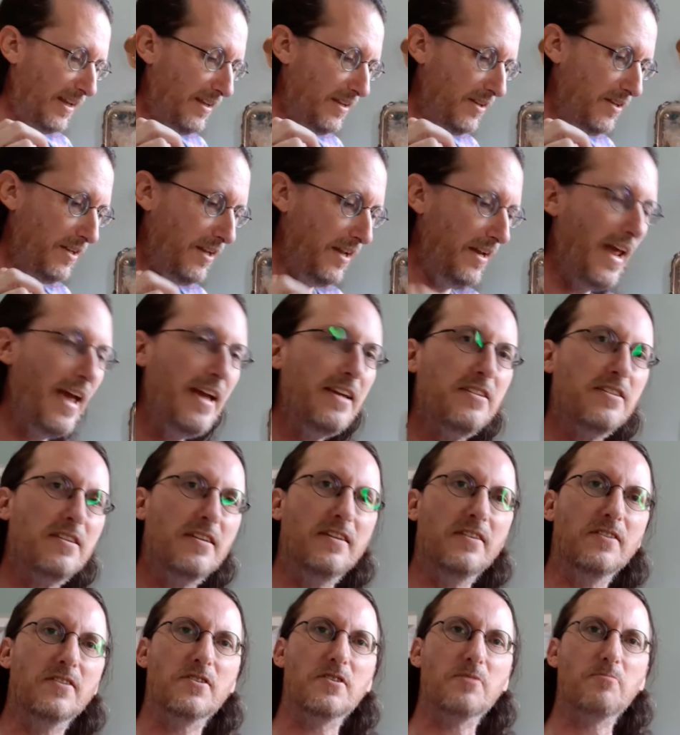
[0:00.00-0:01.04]
in
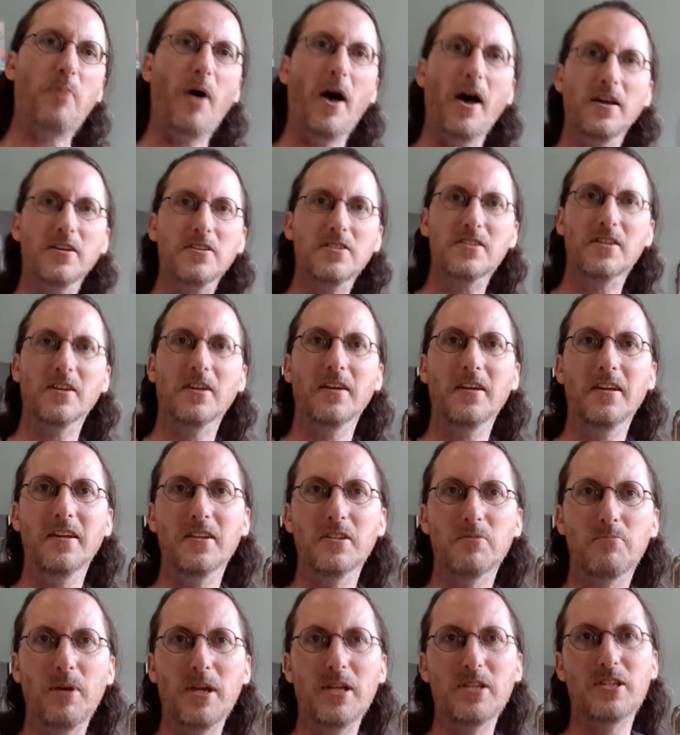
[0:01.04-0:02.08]
essence, pasta is
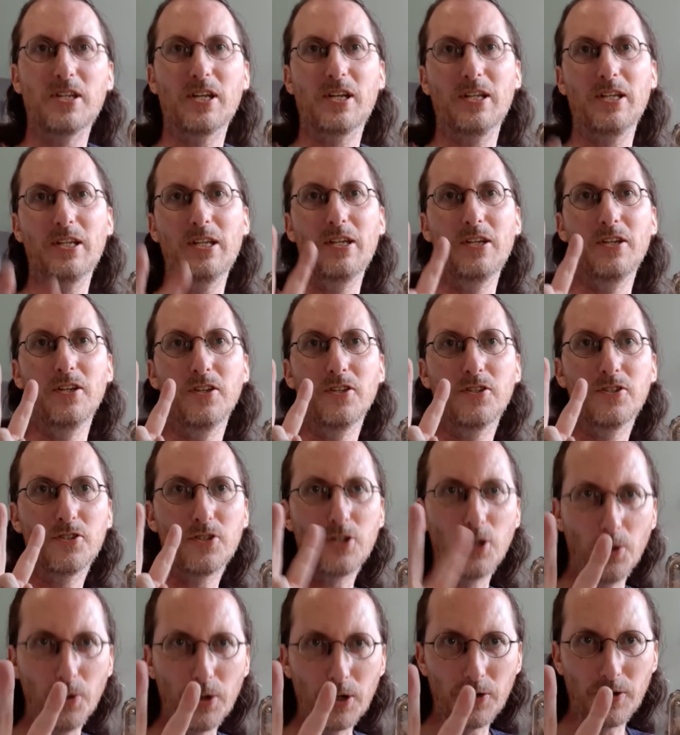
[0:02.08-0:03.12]
basically
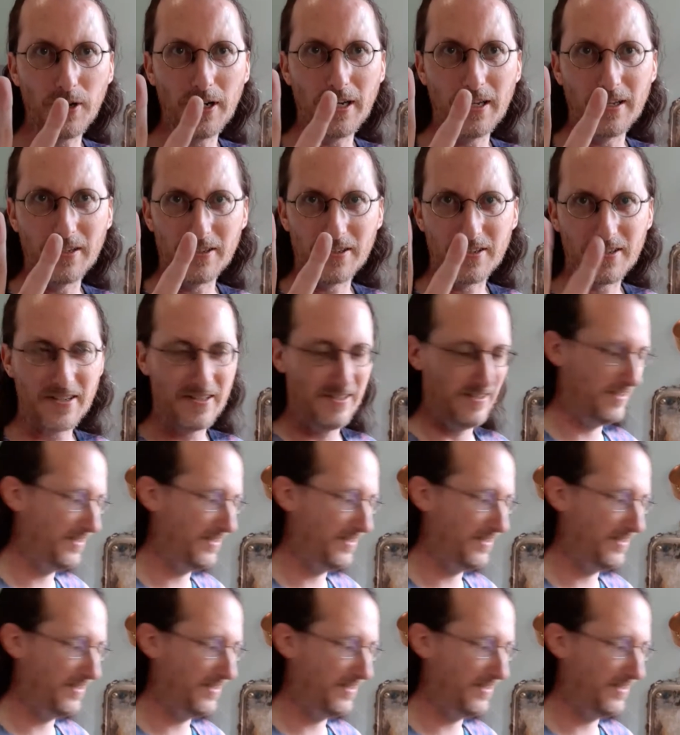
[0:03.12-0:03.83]
2 ingredients.